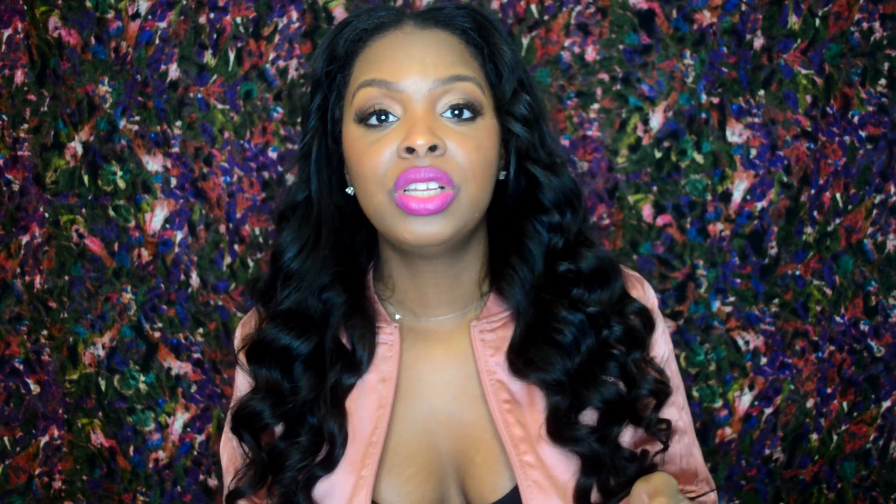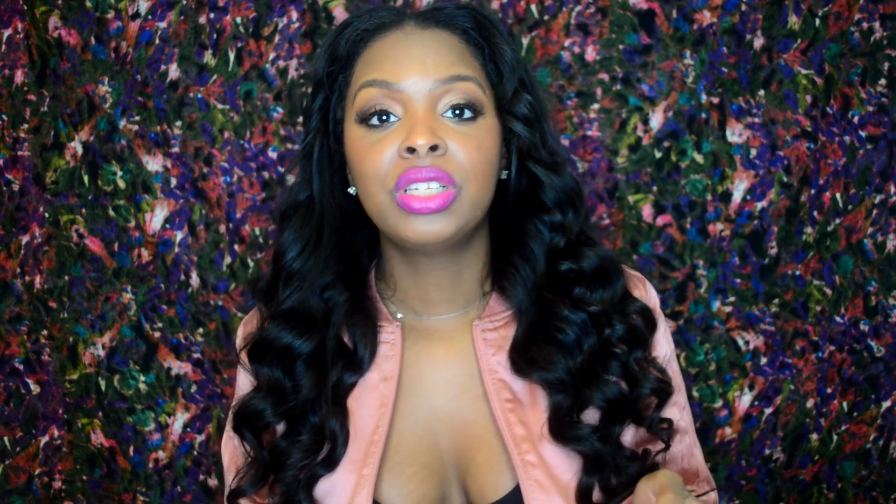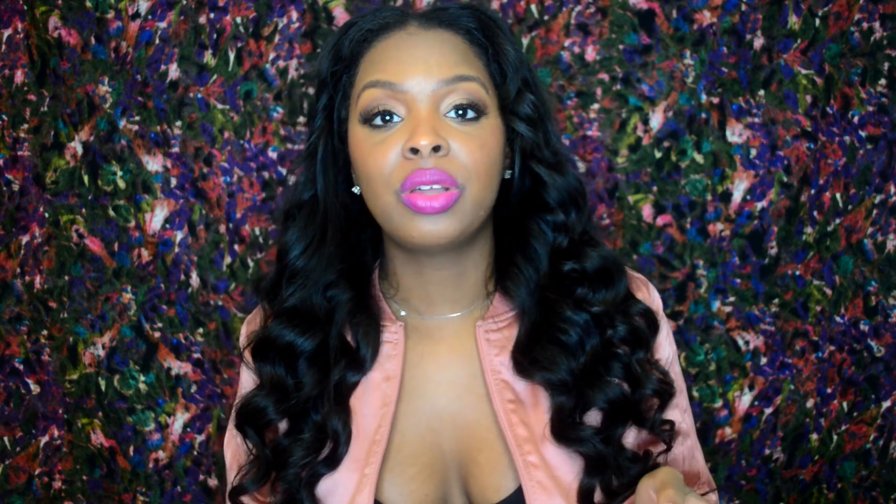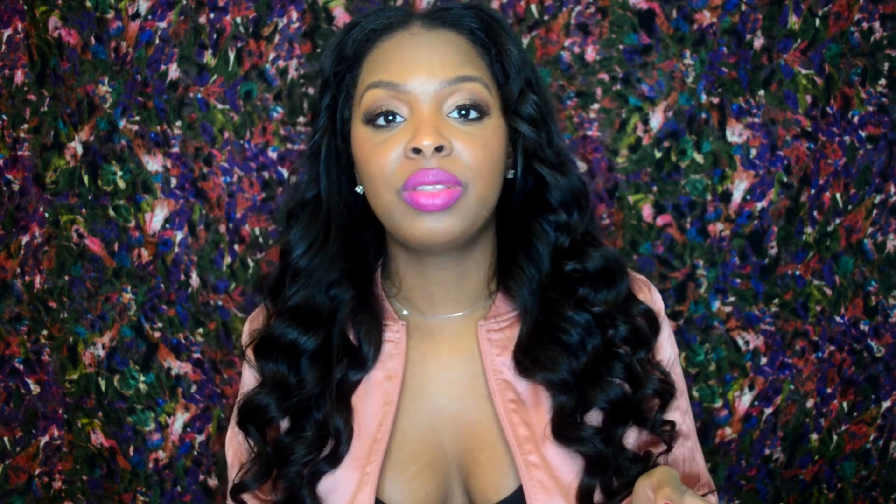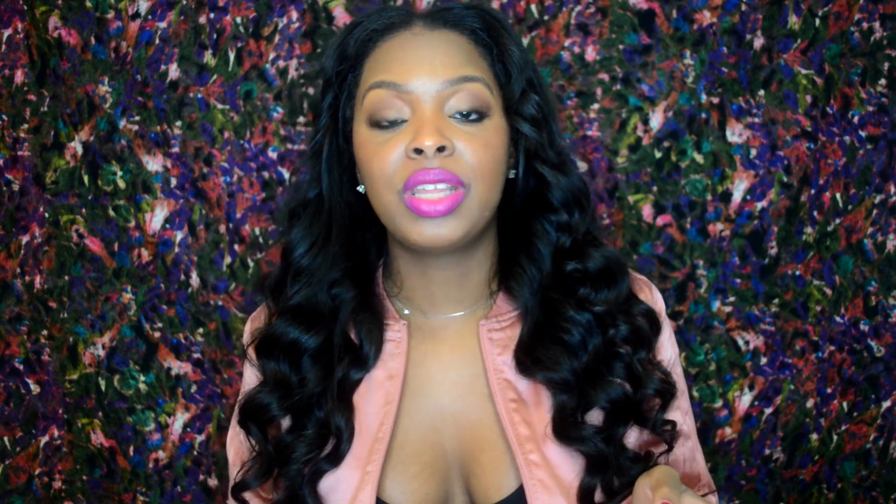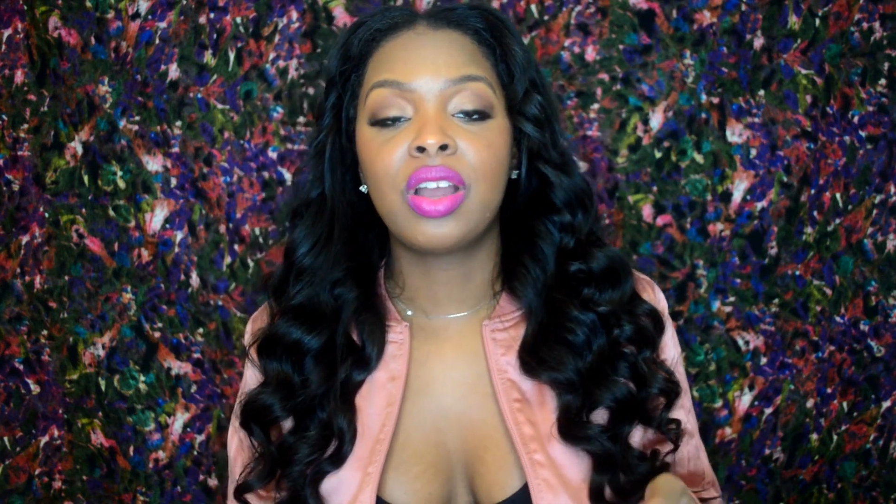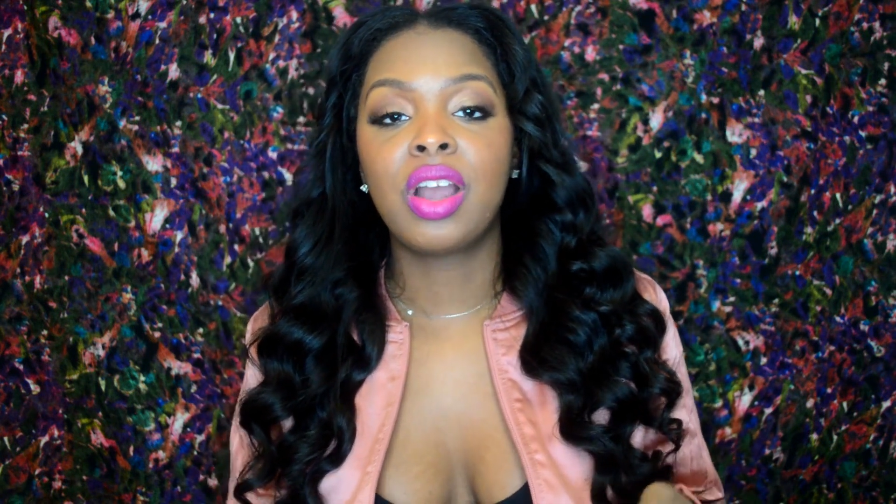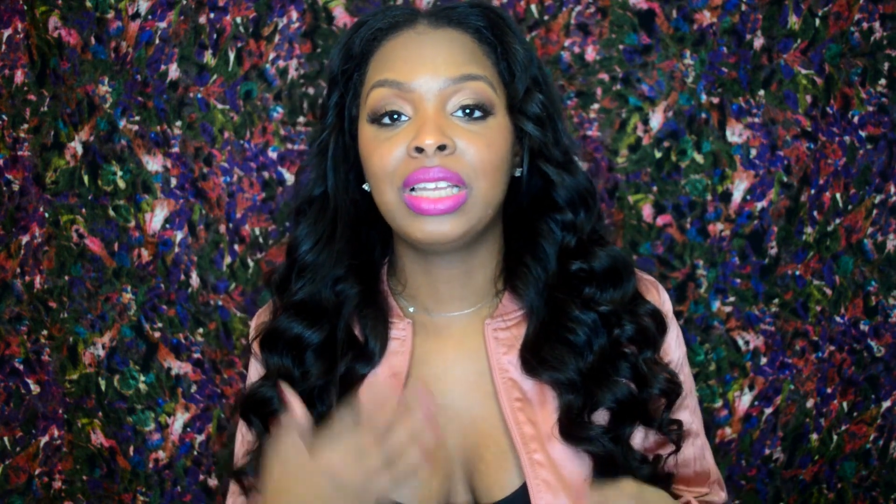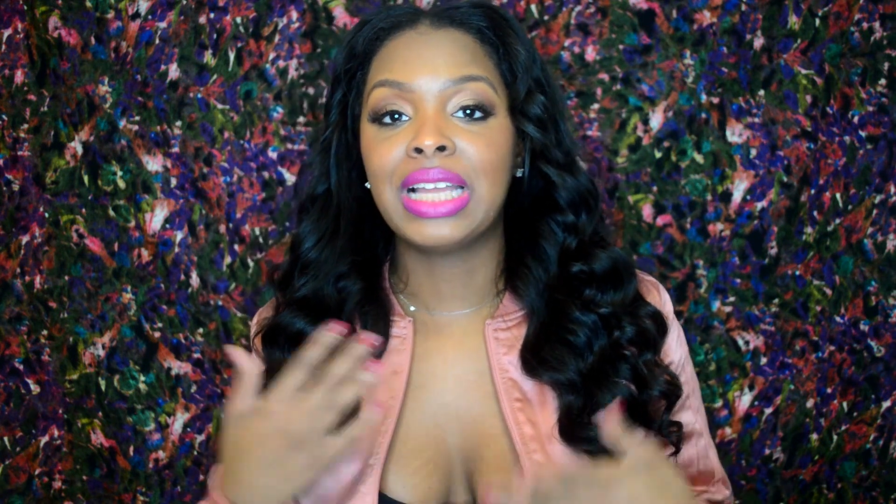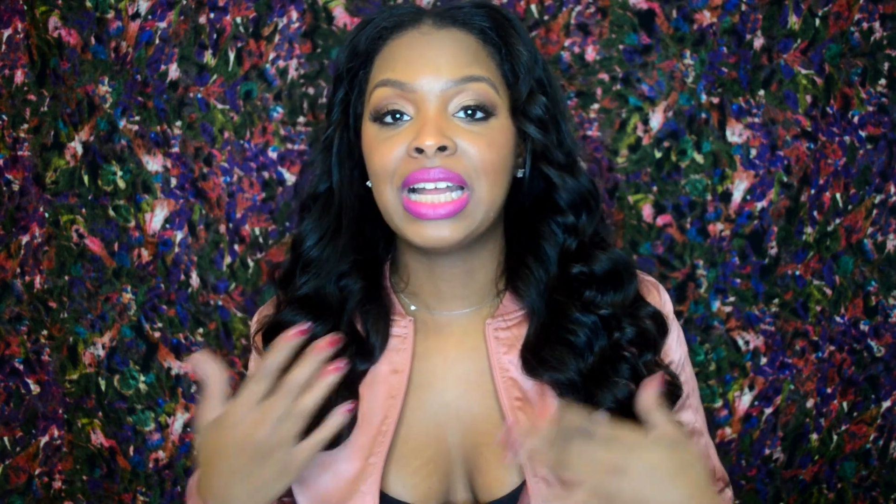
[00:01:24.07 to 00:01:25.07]
So there
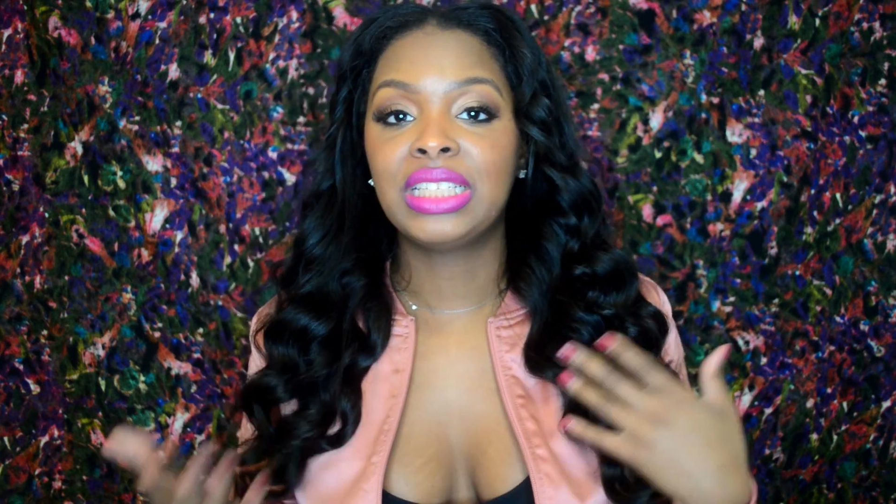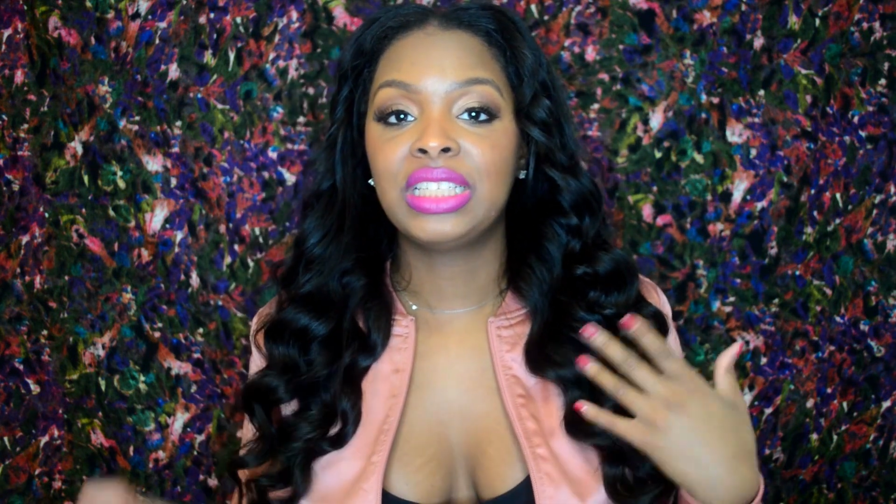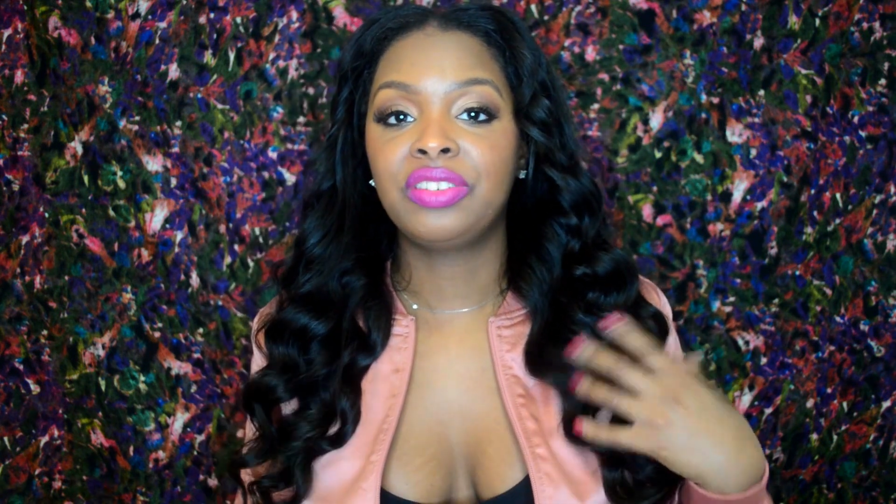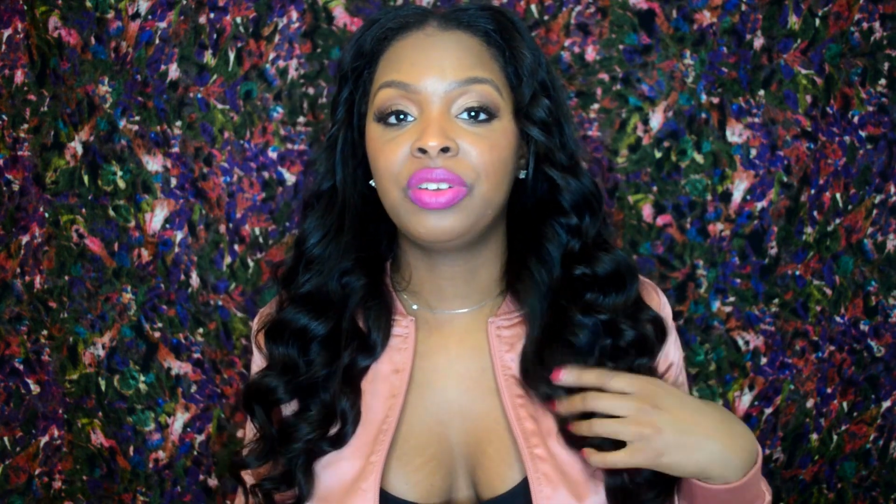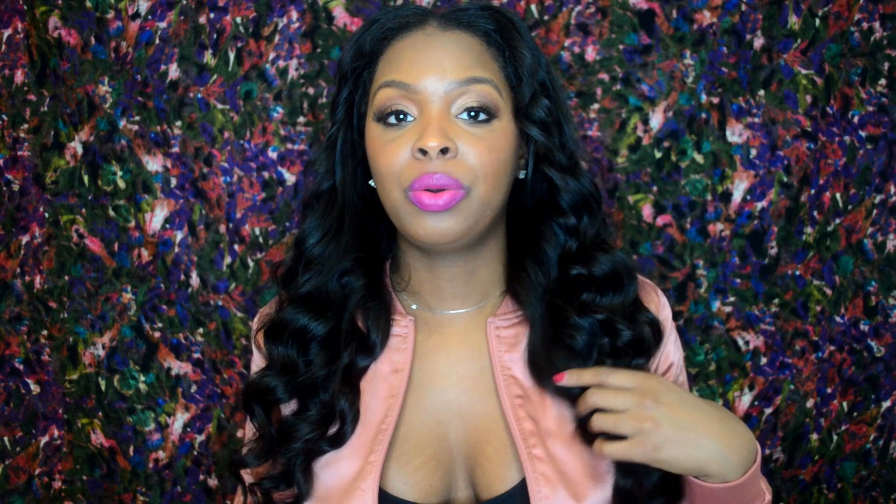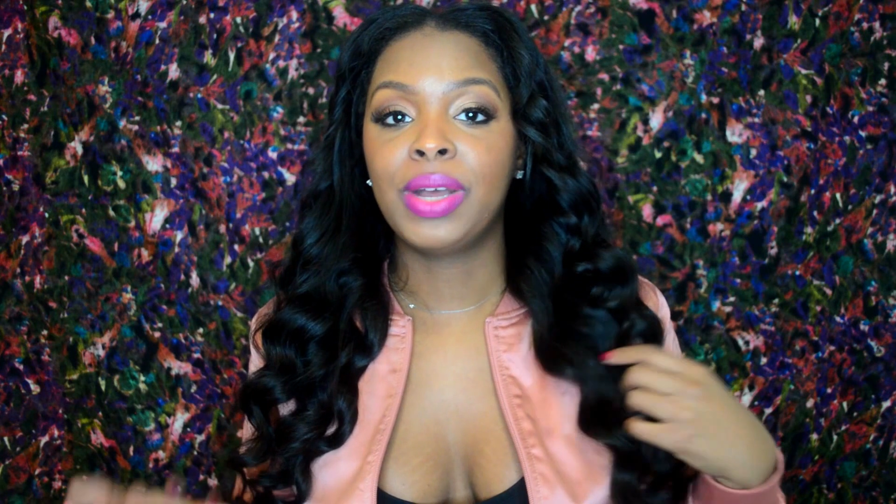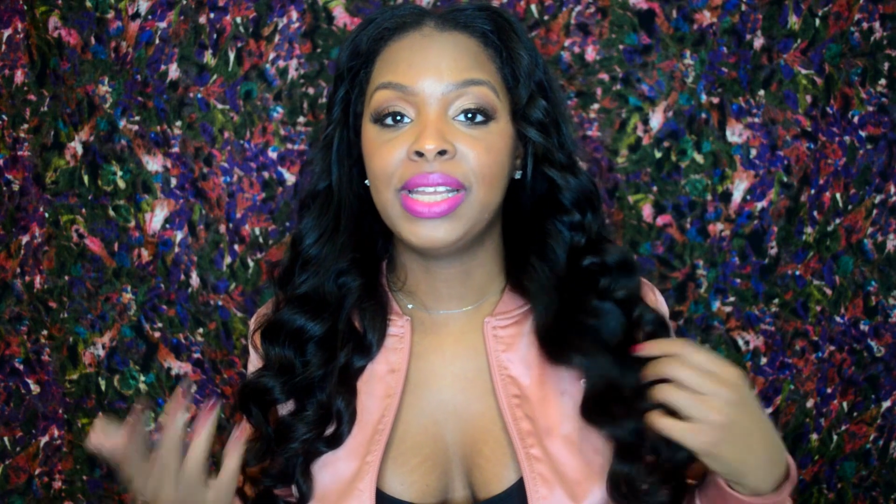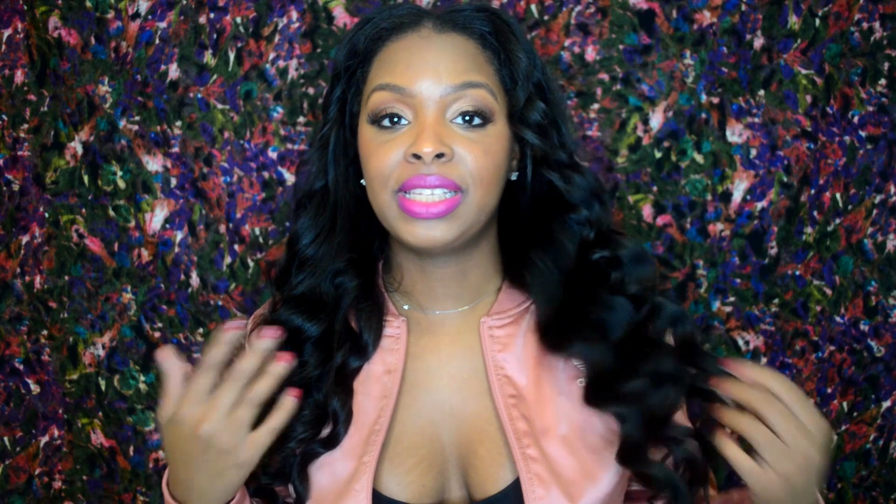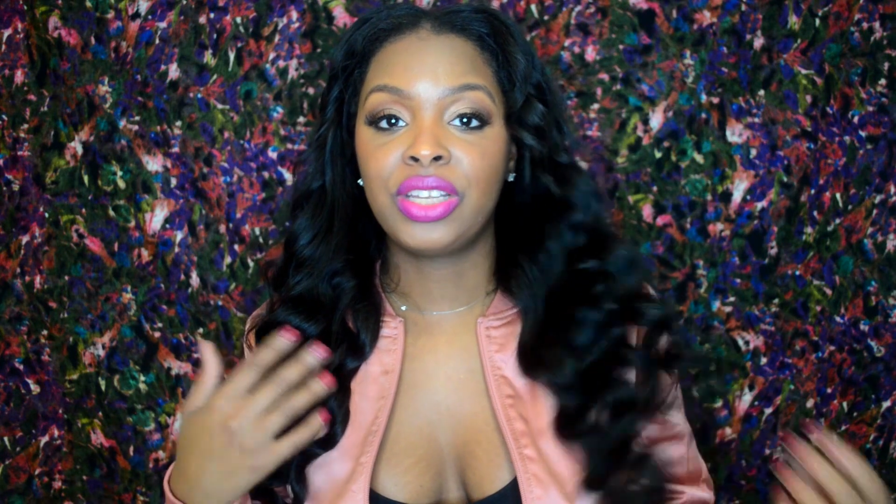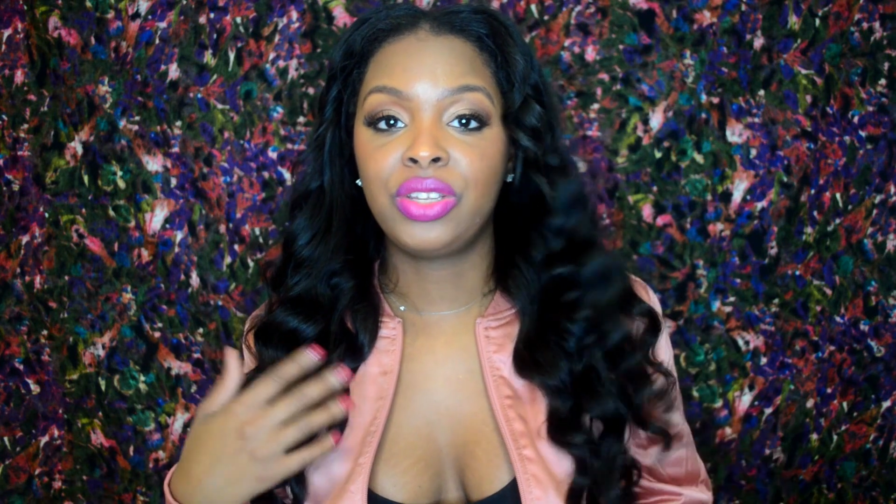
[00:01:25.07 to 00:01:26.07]
are lots of different
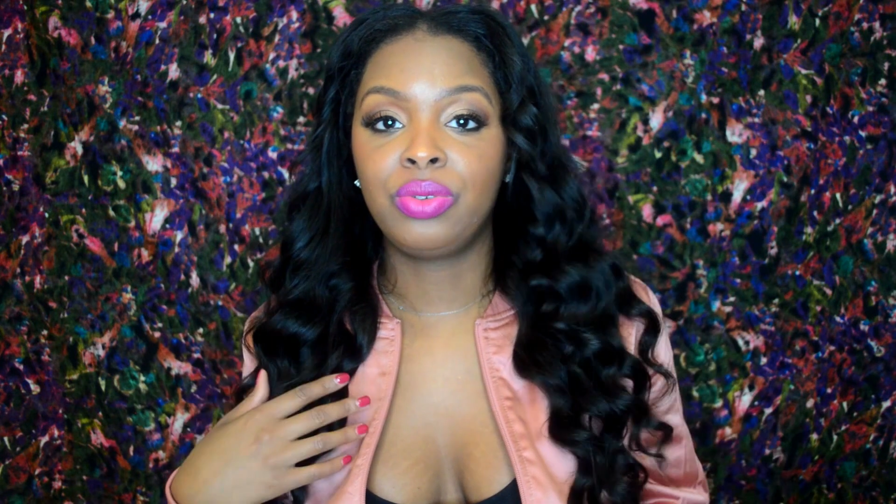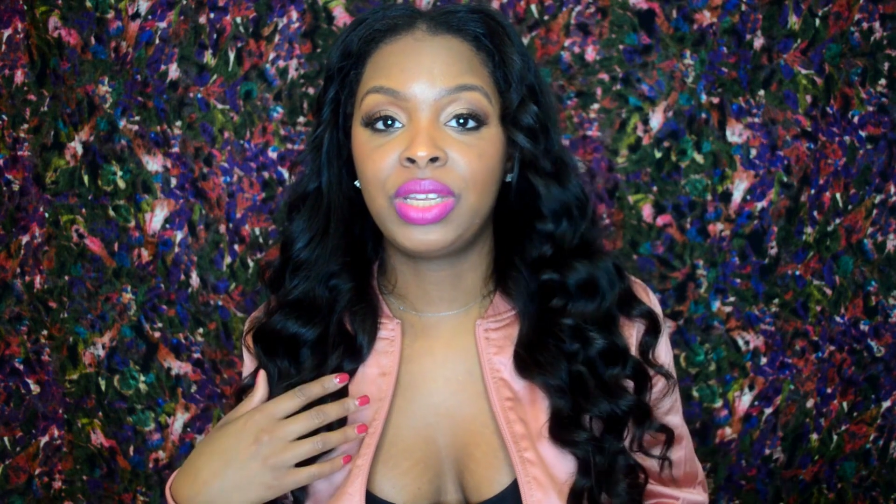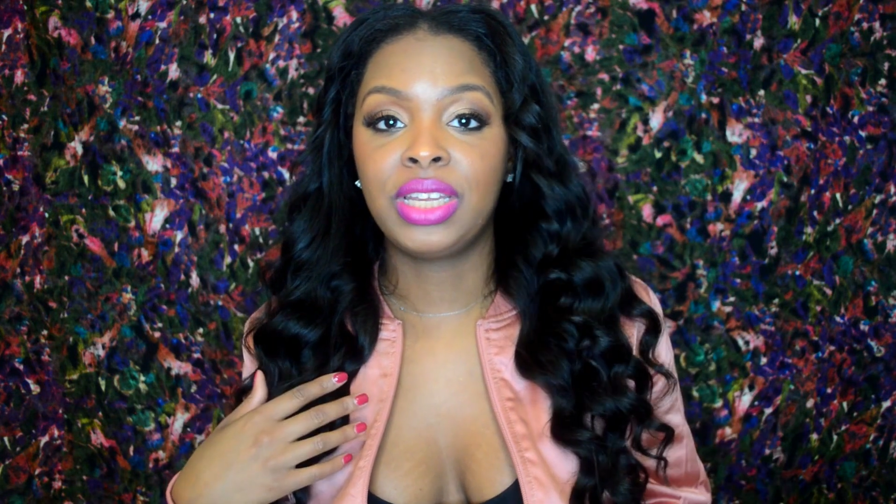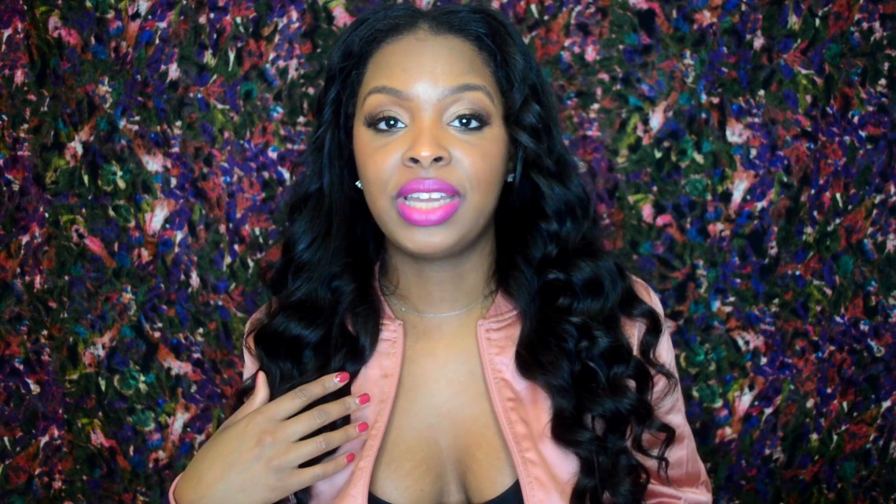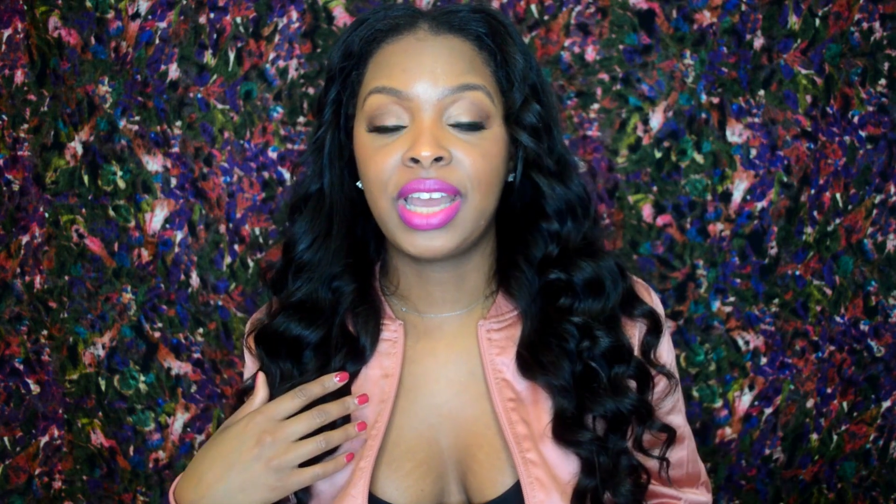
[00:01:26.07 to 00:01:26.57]
ways that you can